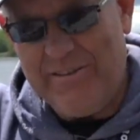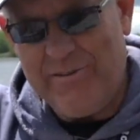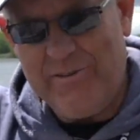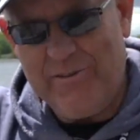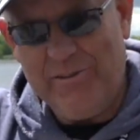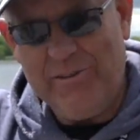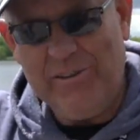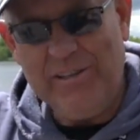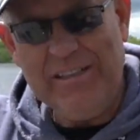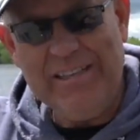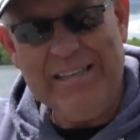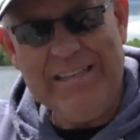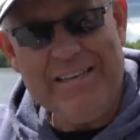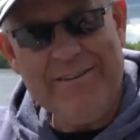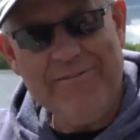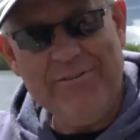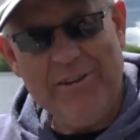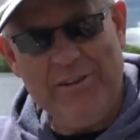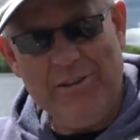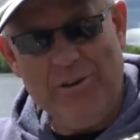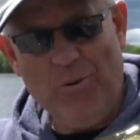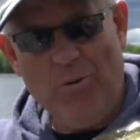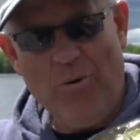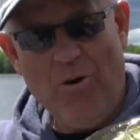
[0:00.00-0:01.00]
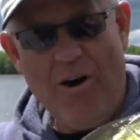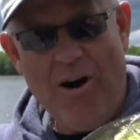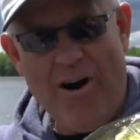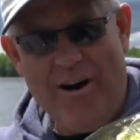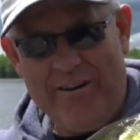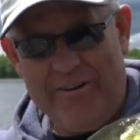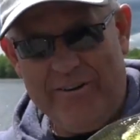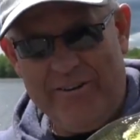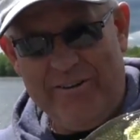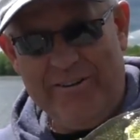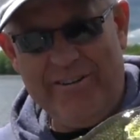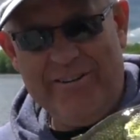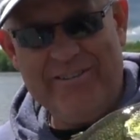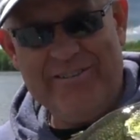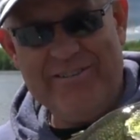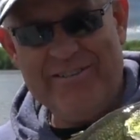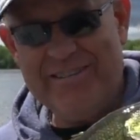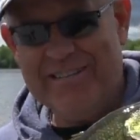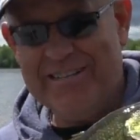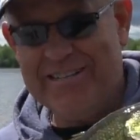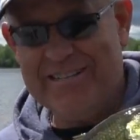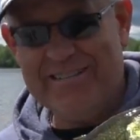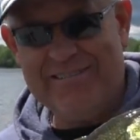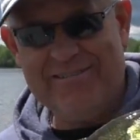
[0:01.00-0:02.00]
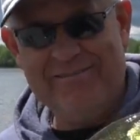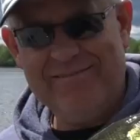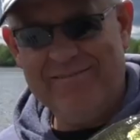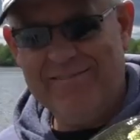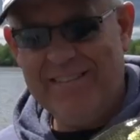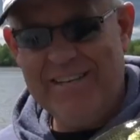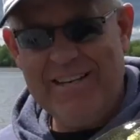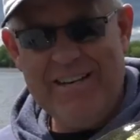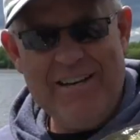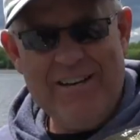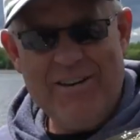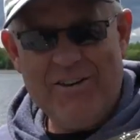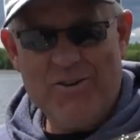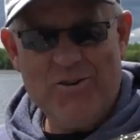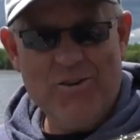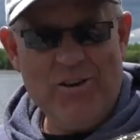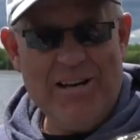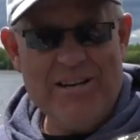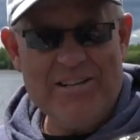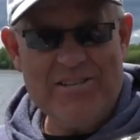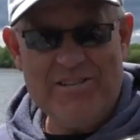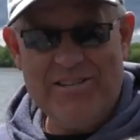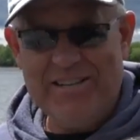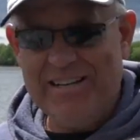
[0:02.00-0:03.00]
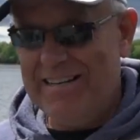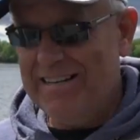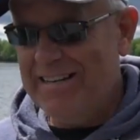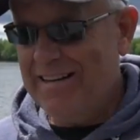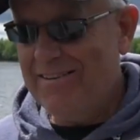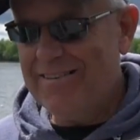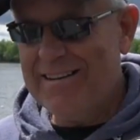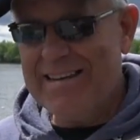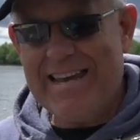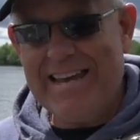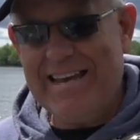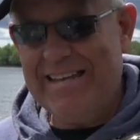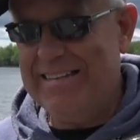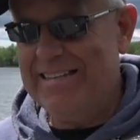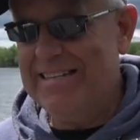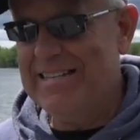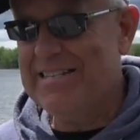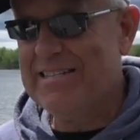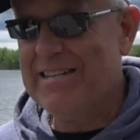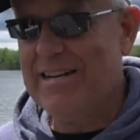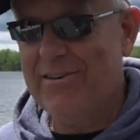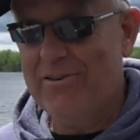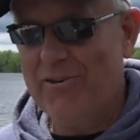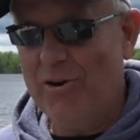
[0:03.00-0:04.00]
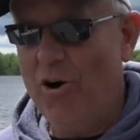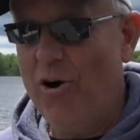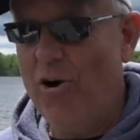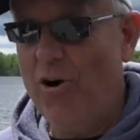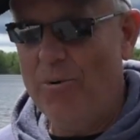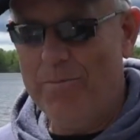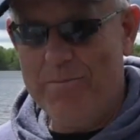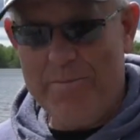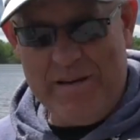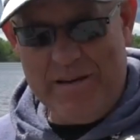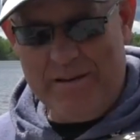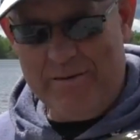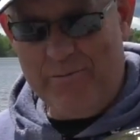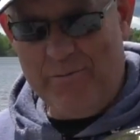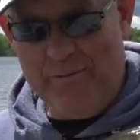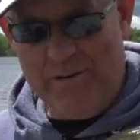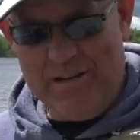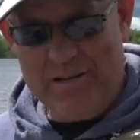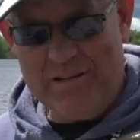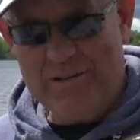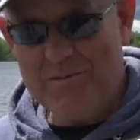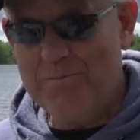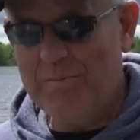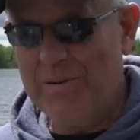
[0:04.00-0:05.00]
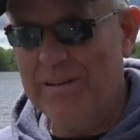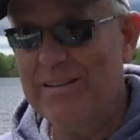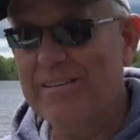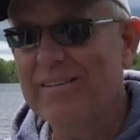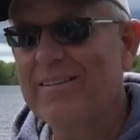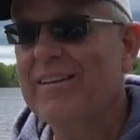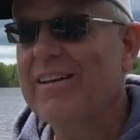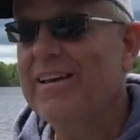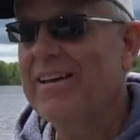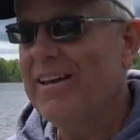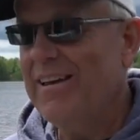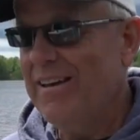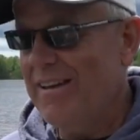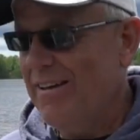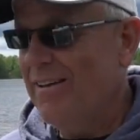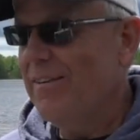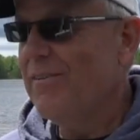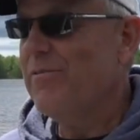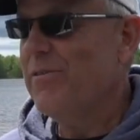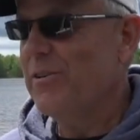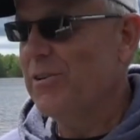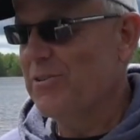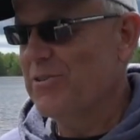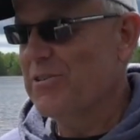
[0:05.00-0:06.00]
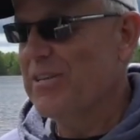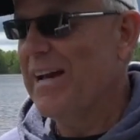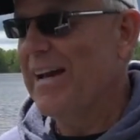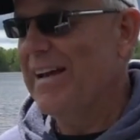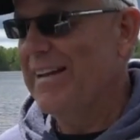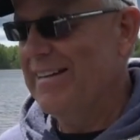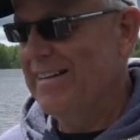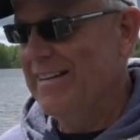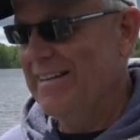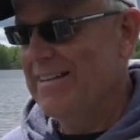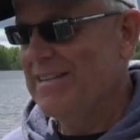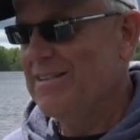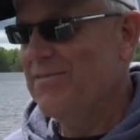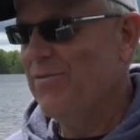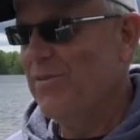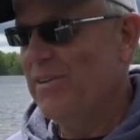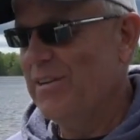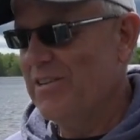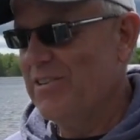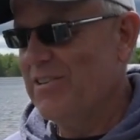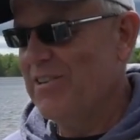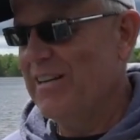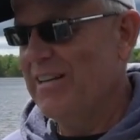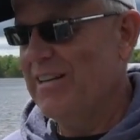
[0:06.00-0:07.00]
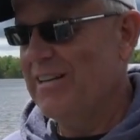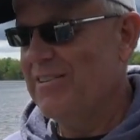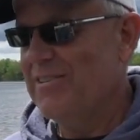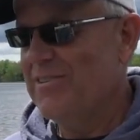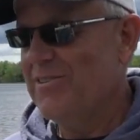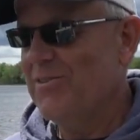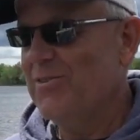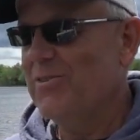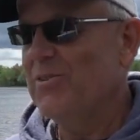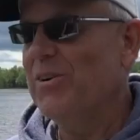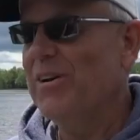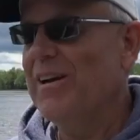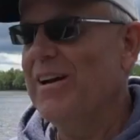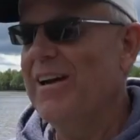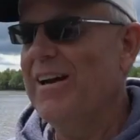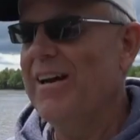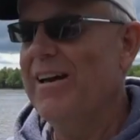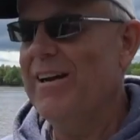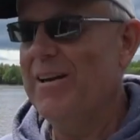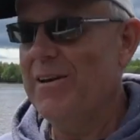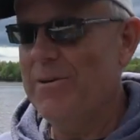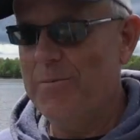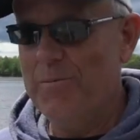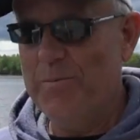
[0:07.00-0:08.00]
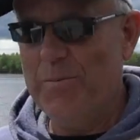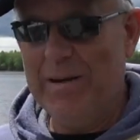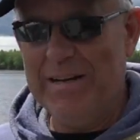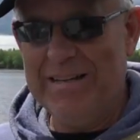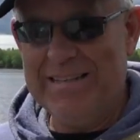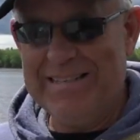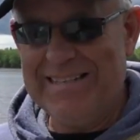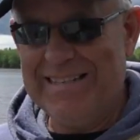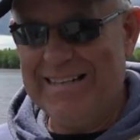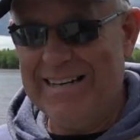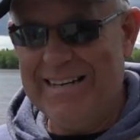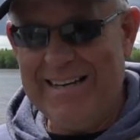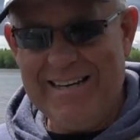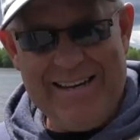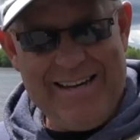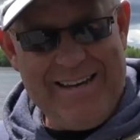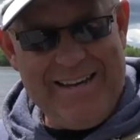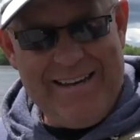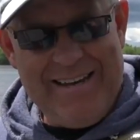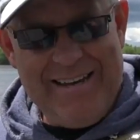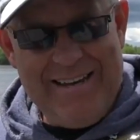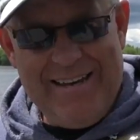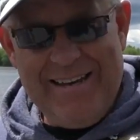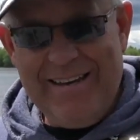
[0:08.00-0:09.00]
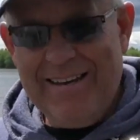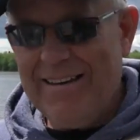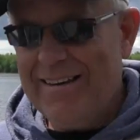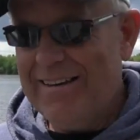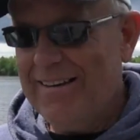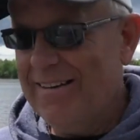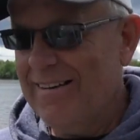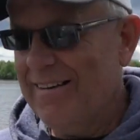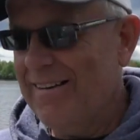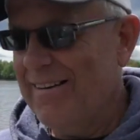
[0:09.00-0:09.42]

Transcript: and they're leaving the water, just crushing it. Now again, these aren't all big fish, but Phil's got a nice fish on too. No, but uh, it came off.